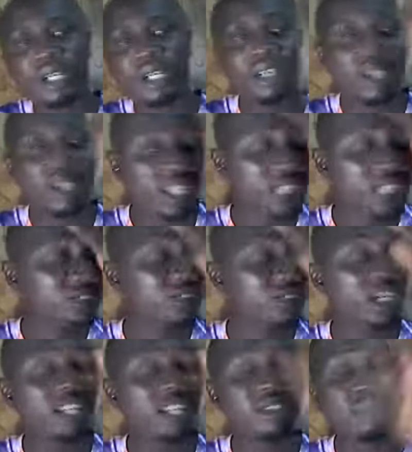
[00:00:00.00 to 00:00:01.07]
unless
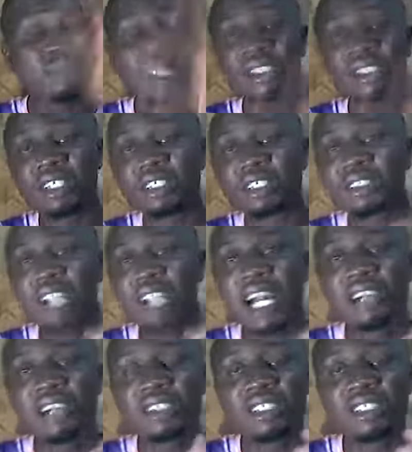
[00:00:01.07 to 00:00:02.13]
it depends on
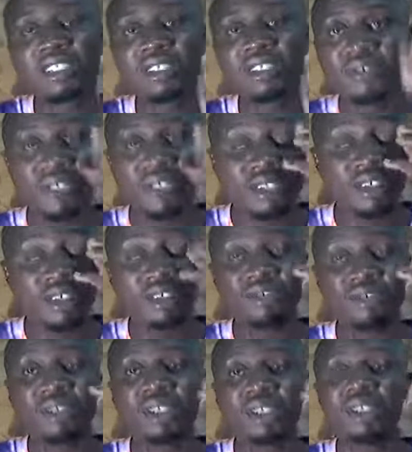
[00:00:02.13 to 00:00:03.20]
how the degree of
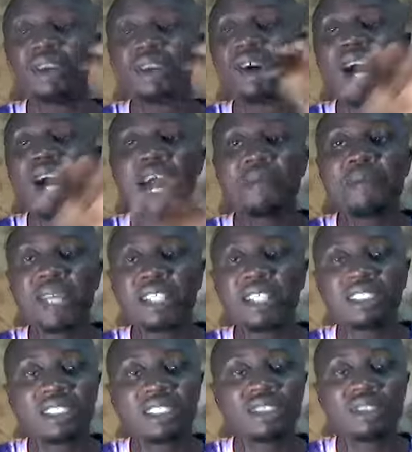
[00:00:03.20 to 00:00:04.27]
or how many
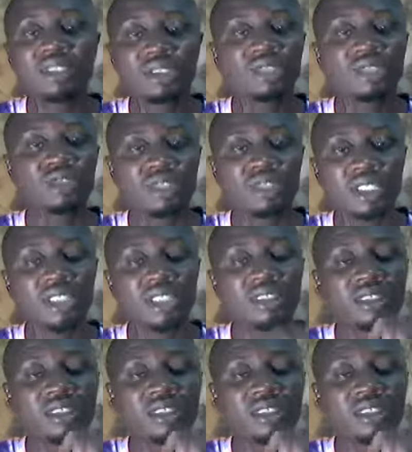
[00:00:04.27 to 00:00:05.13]
things you need to seal.